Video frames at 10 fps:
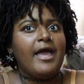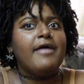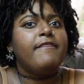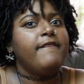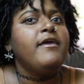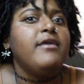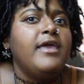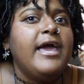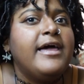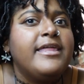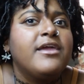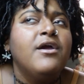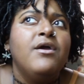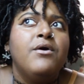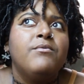I think, yeah, like
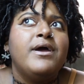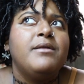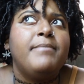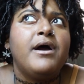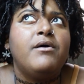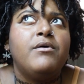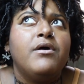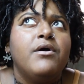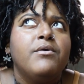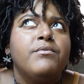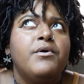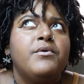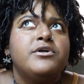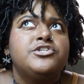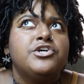write about a
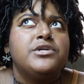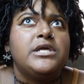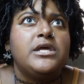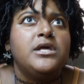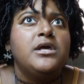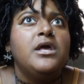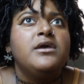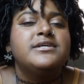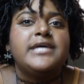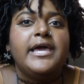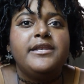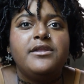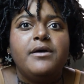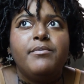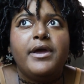heroic journey, because I
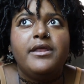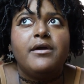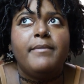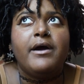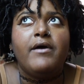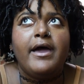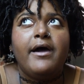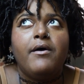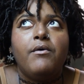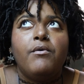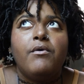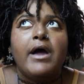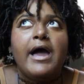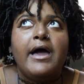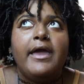ended up writing about how
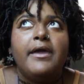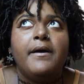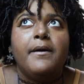I